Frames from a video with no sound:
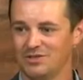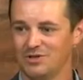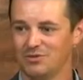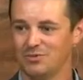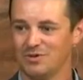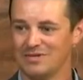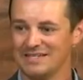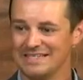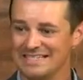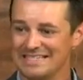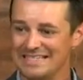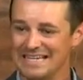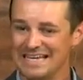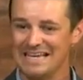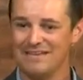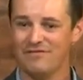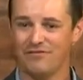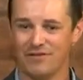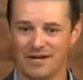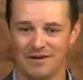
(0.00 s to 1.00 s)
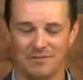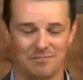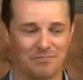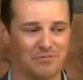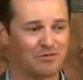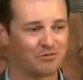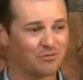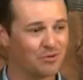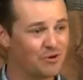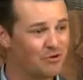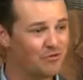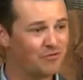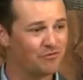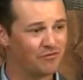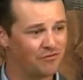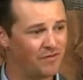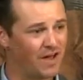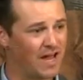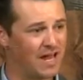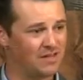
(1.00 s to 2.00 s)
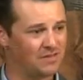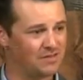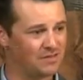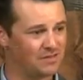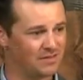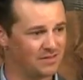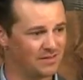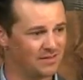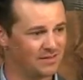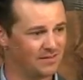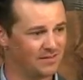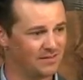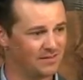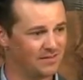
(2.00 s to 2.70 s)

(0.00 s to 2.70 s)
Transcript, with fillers: to receive Him through faith.